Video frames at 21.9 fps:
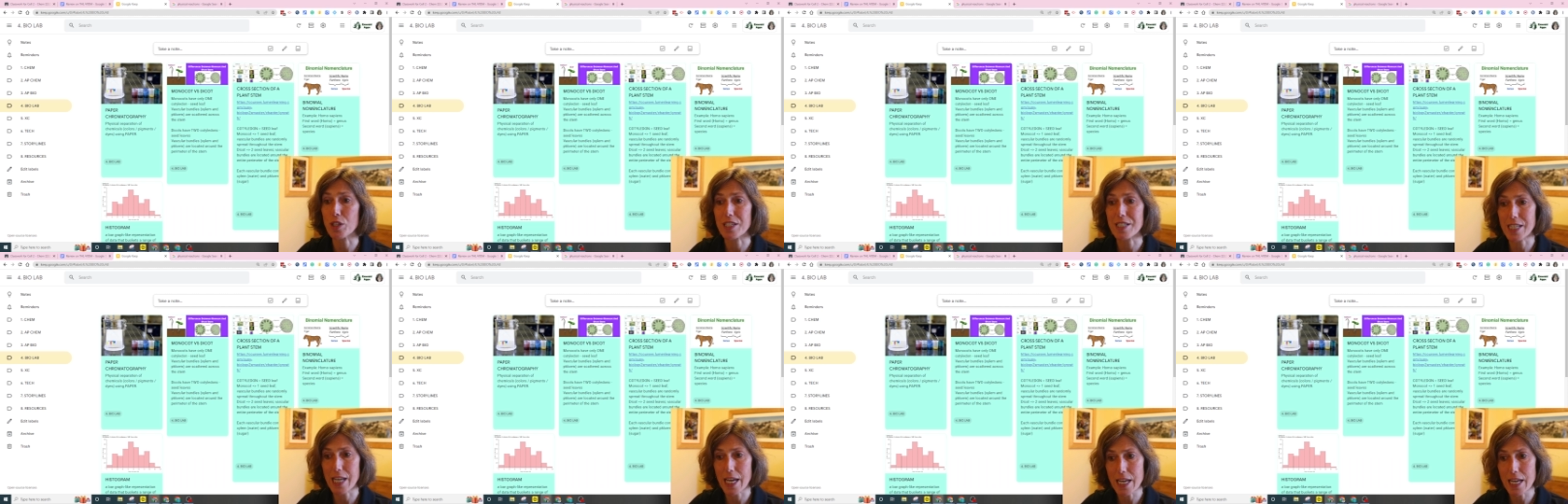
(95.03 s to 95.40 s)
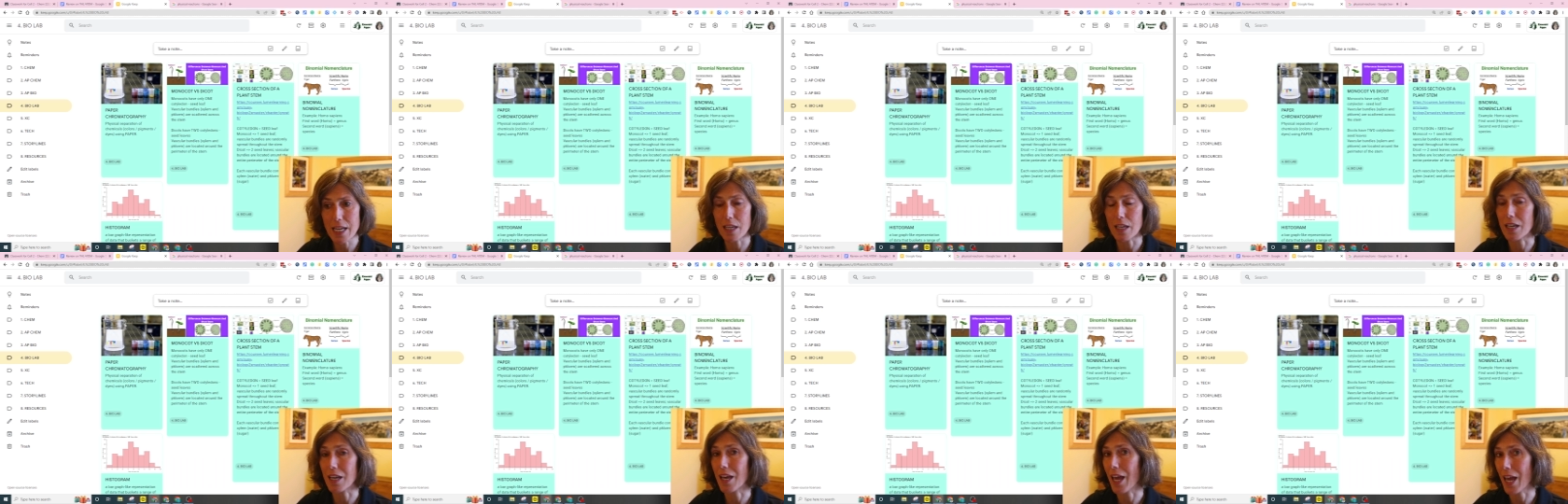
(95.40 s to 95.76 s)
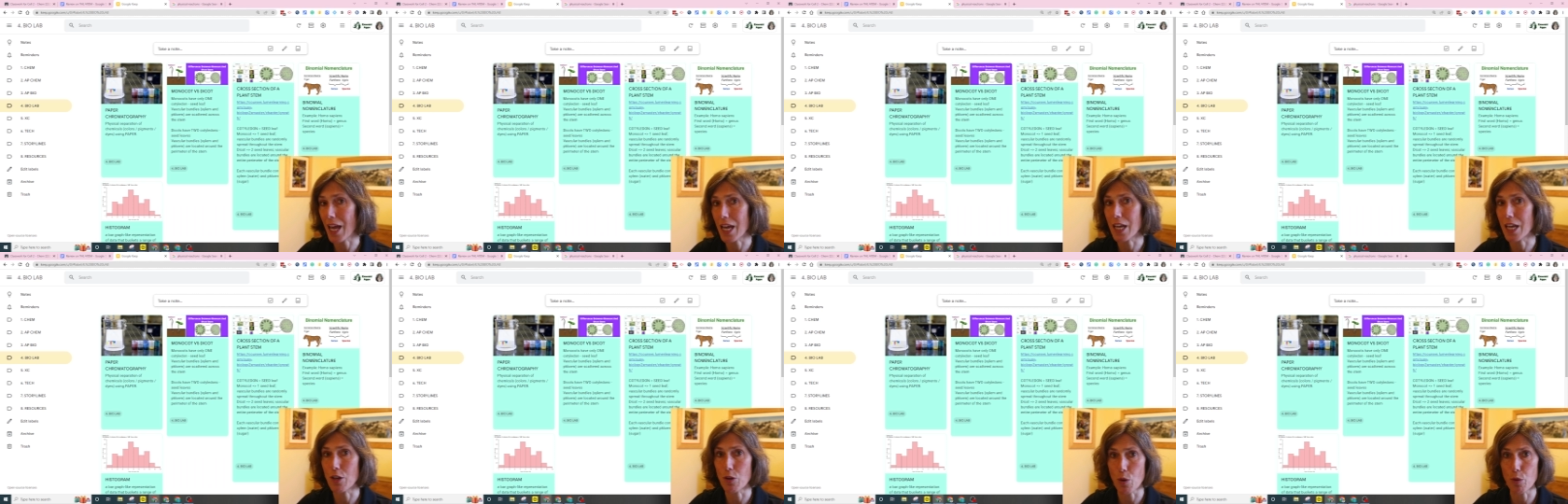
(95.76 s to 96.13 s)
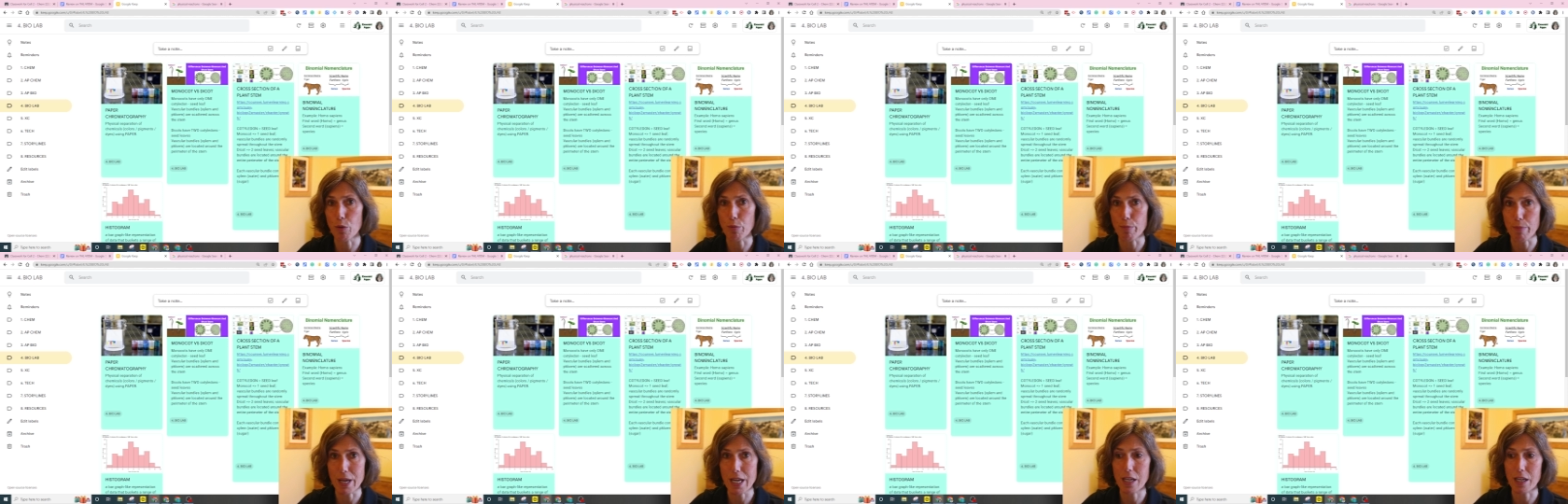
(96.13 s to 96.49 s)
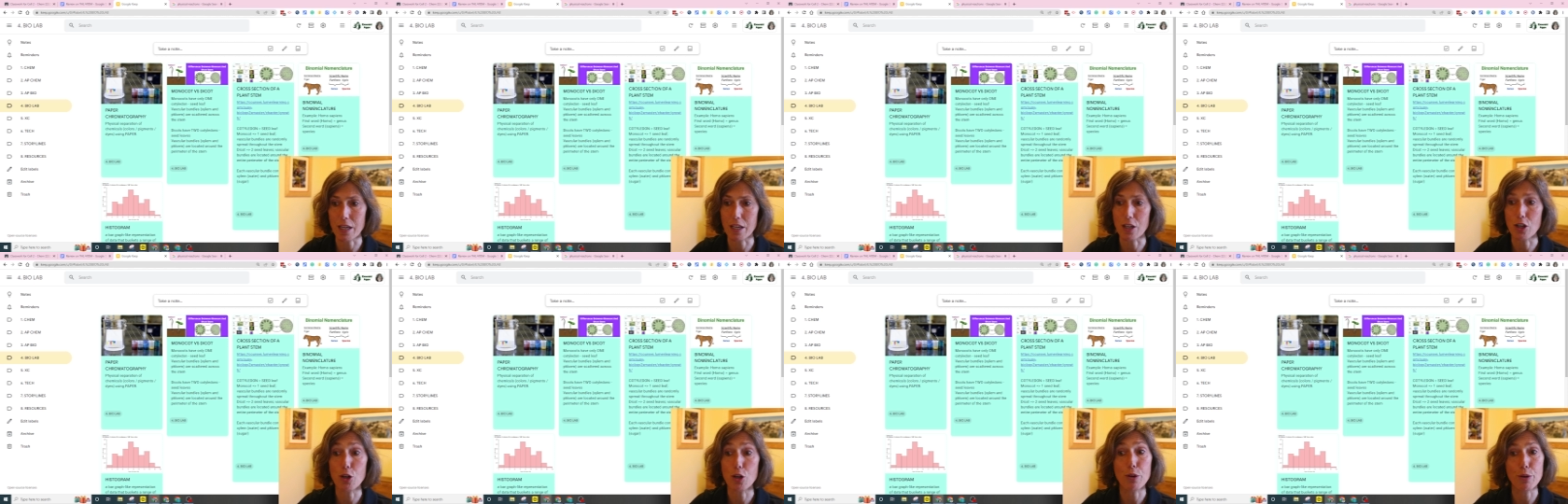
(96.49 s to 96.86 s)
taking and note
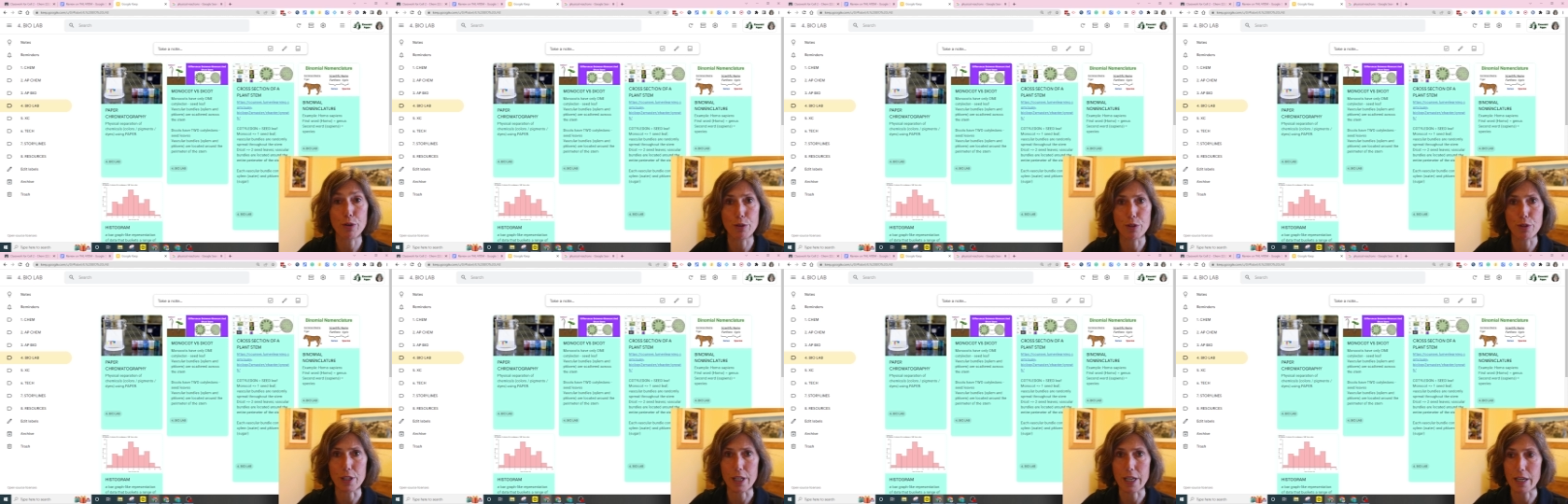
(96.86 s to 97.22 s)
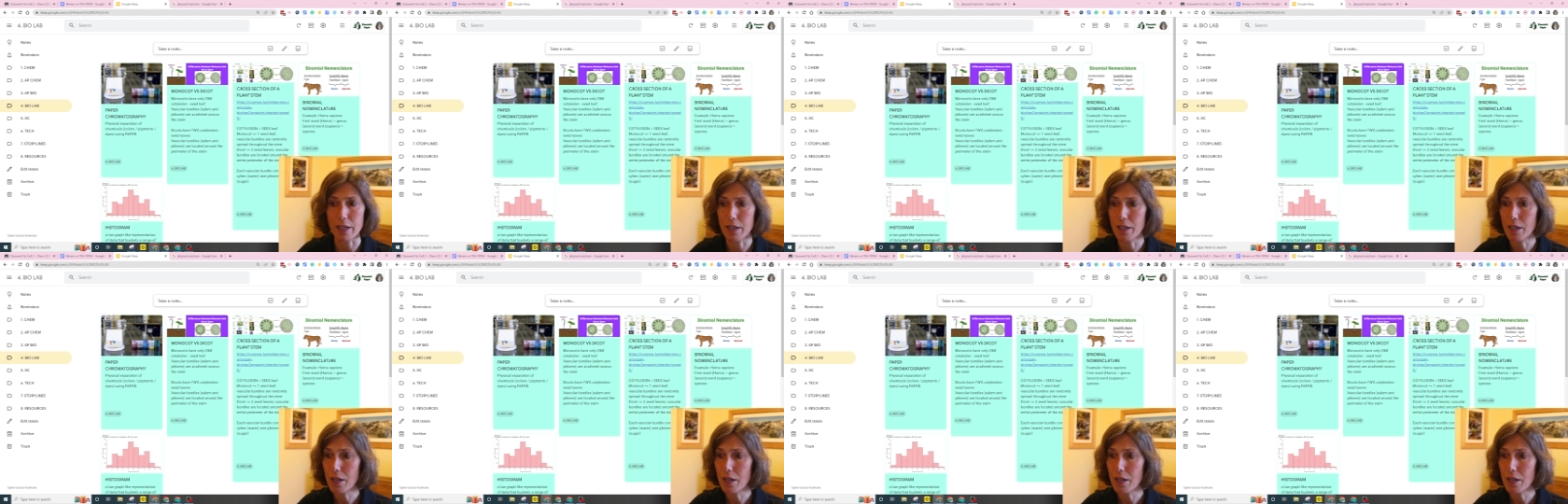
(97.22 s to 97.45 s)
making early.